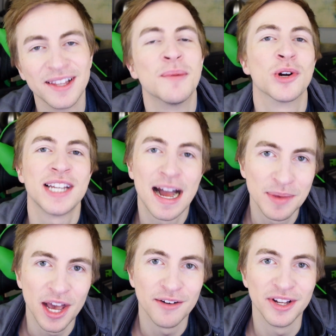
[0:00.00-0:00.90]
little more time
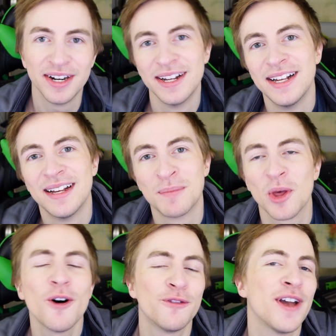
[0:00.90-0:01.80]
in the oven. But
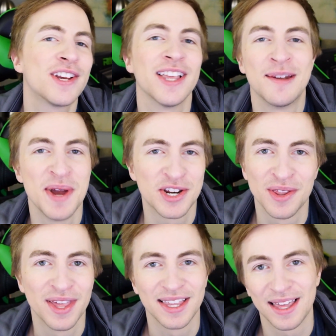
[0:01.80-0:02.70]
the whole facial
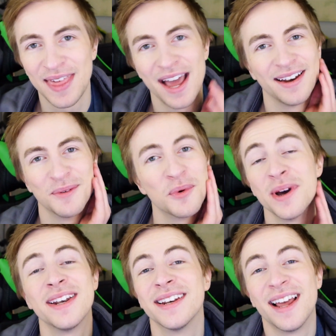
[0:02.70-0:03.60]
animation thing, like, that
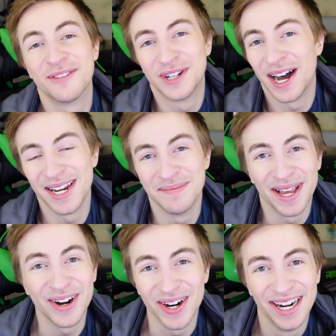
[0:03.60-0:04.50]
wouldn't have gotten
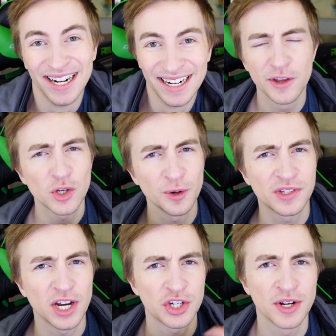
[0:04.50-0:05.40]
better. This whole
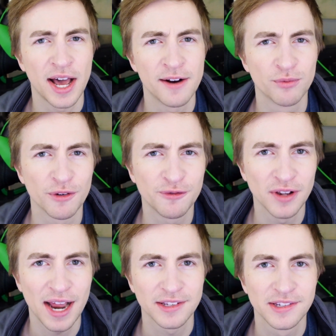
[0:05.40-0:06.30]
discussion kind of
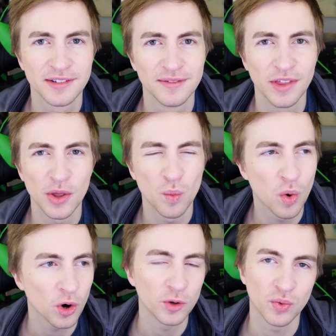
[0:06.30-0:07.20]
reflects the
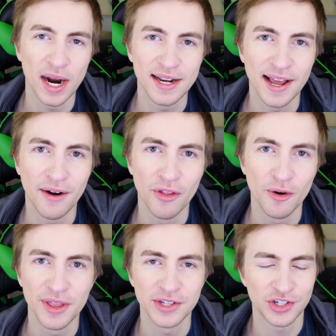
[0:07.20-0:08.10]
world right now,
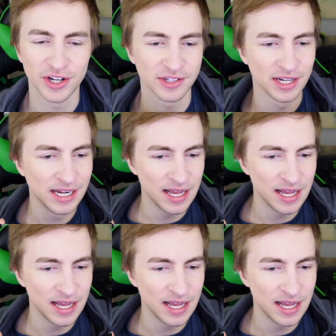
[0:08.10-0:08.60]
though. This just,